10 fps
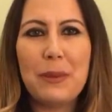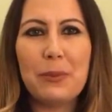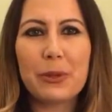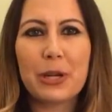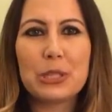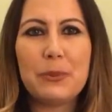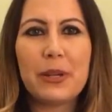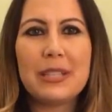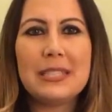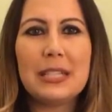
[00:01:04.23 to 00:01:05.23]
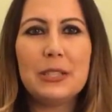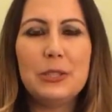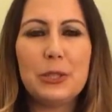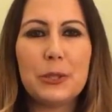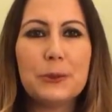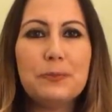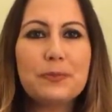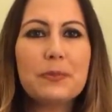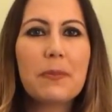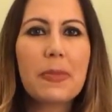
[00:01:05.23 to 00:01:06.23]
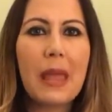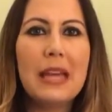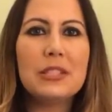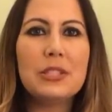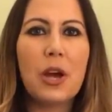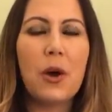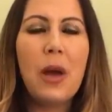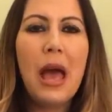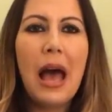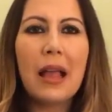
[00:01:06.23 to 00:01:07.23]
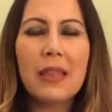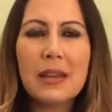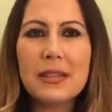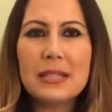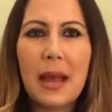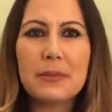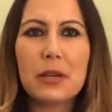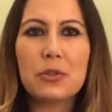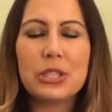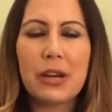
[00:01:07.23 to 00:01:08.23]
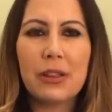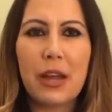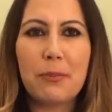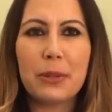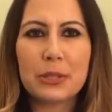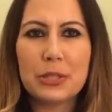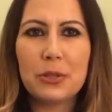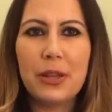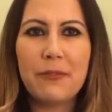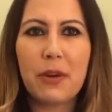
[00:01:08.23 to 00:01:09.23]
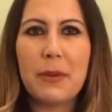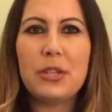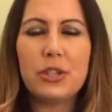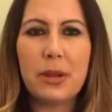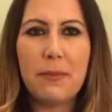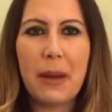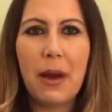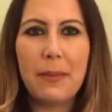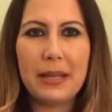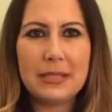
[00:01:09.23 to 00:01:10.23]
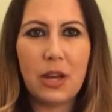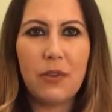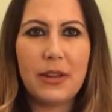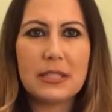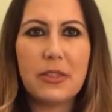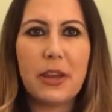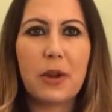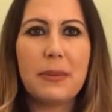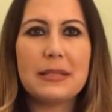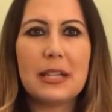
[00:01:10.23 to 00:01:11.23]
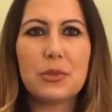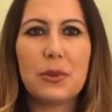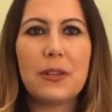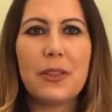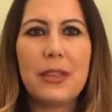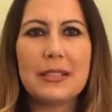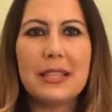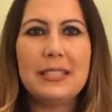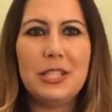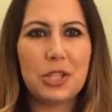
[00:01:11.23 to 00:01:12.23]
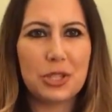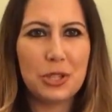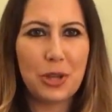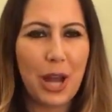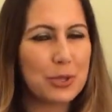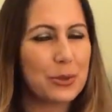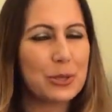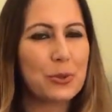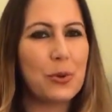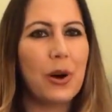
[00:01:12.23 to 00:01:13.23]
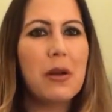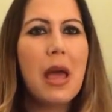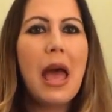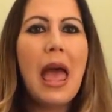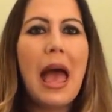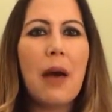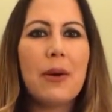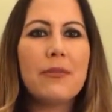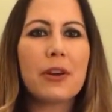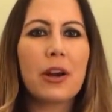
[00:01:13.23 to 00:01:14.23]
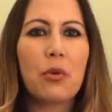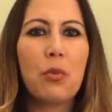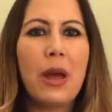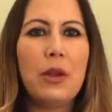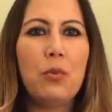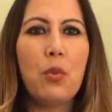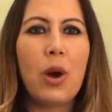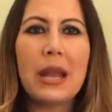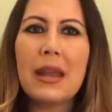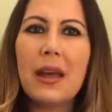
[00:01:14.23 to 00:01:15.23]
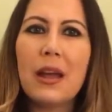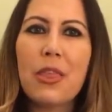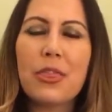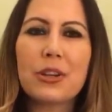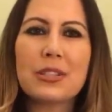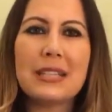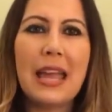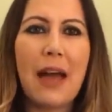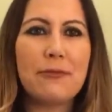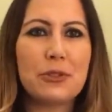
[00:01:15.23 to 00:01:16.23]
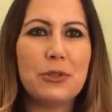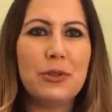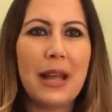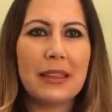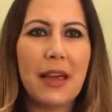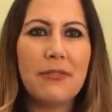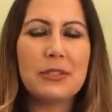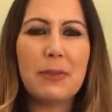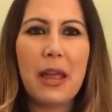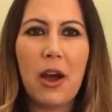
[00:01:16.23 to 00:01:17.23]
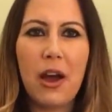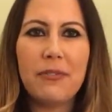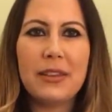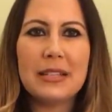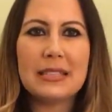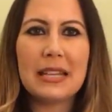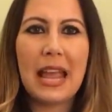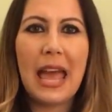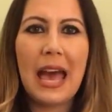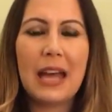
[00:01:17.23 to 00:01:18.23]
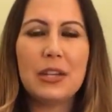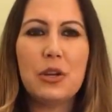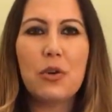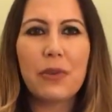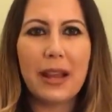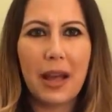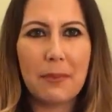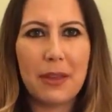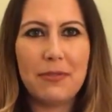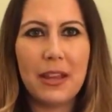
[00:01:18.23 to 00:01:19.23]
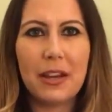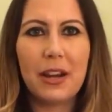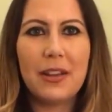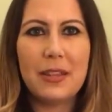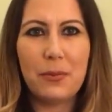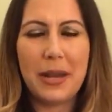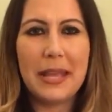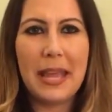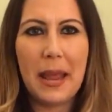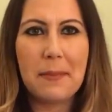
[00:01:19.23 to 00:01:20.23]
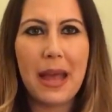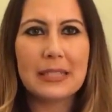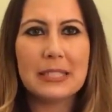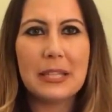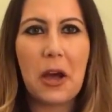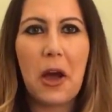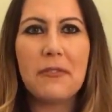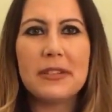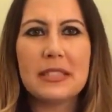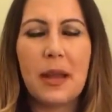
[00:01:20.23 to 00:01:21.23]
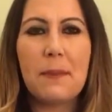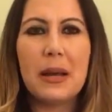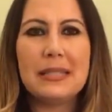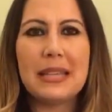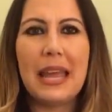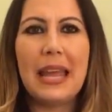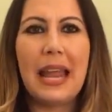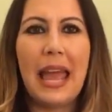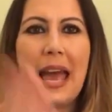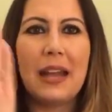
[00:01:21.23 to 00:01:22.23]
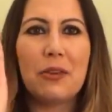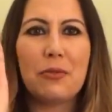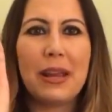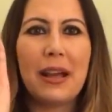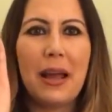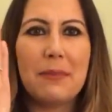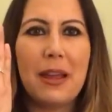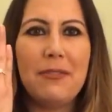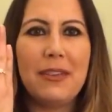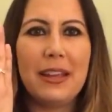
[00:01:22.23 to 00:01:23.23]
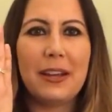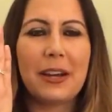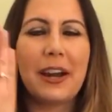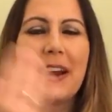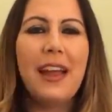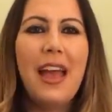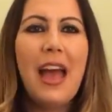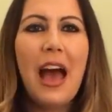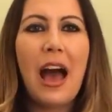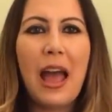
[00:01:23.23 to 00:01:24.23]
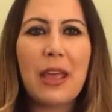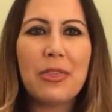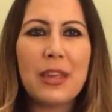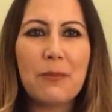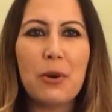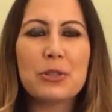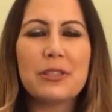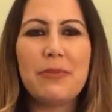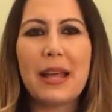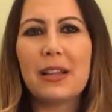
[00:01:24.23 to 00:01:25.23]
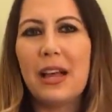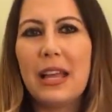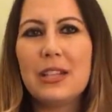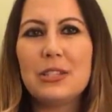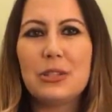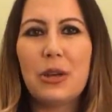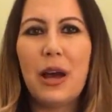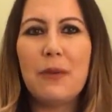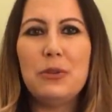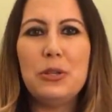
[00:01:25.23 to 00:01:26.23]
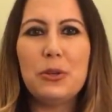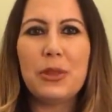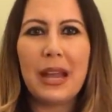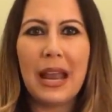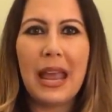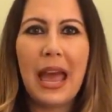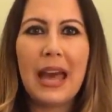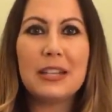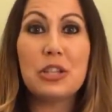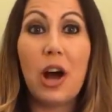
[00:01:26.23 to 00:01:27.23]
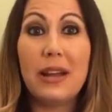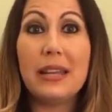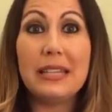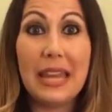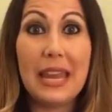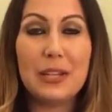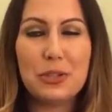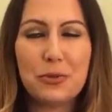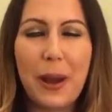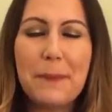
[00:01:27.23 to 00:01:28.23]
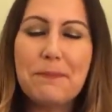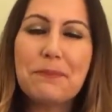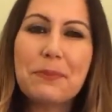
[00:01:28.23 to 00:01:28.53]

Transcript: people are experiencing too. And so a lot of the times I don't share a lot of personal information about myself as a therapist. That's one of the things they teach us in graduate school. However, when one Thursday afternoon I left my office and I had no ring on my finger, and then when I came back to the office on Monday and I had a ring on my finger, I think most of my clients knew that I had gotten engaged, right?